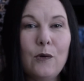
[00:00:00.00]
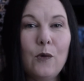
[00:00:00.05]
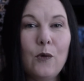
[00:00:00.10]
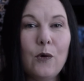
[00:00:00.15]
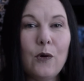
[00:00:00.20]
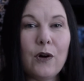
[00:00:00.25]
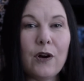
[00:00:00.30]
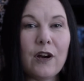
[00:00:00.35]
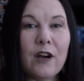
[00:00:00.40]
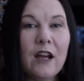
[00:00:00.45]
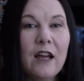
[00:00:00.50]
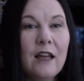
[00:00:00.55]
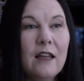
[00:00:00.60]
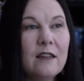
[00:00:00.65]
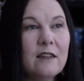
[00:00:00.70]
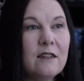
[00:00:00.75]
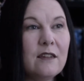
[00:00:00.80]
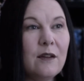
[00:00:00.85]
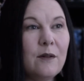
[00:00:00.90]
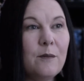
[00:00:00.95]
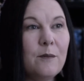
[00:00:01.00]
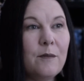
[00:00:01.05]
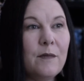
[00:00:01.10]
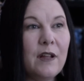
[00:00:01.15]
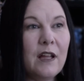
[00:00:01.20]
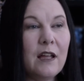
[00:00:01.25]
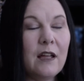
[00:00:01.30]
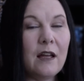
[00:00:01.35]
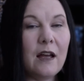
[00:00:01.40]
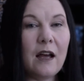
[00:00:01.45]
or
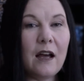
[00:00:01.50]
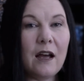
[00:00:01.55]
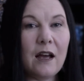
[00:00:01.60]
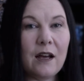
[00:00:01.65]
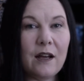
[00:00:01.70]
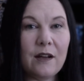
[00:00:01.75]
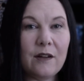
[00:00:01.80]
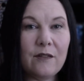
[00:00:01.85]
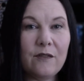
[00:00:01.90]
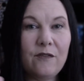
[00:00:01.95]
some uh,